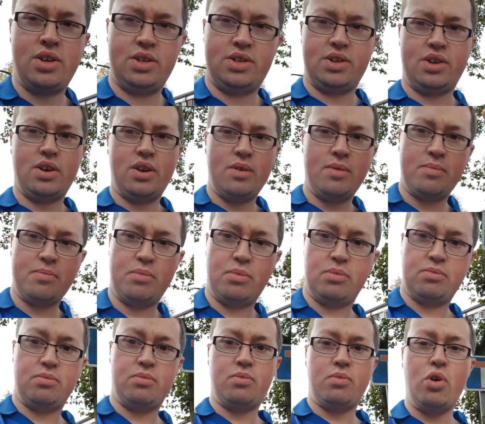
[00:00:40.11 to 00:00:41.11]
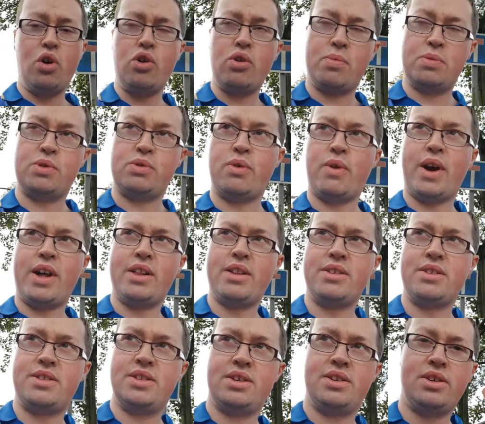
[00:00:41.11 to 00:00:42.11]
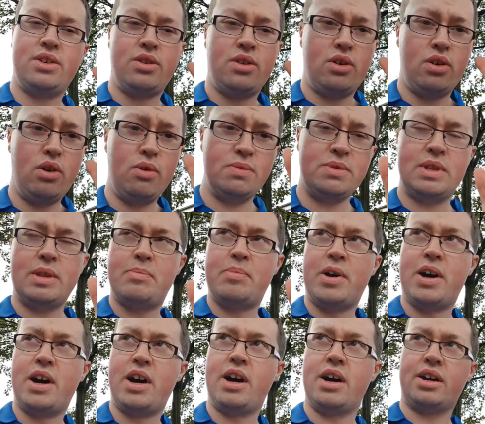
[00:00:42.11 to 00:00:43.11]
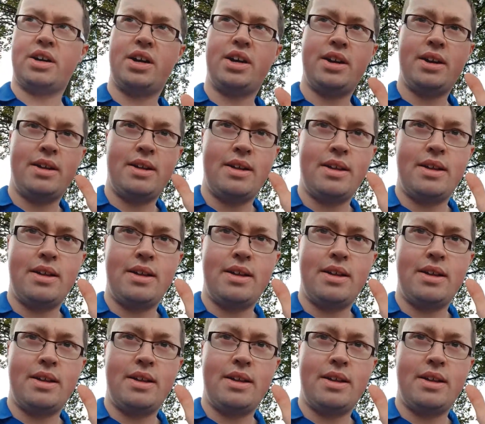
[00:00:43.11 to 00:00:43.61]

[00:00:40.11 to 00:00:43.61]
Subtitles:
So walk up through Elland, up to the park,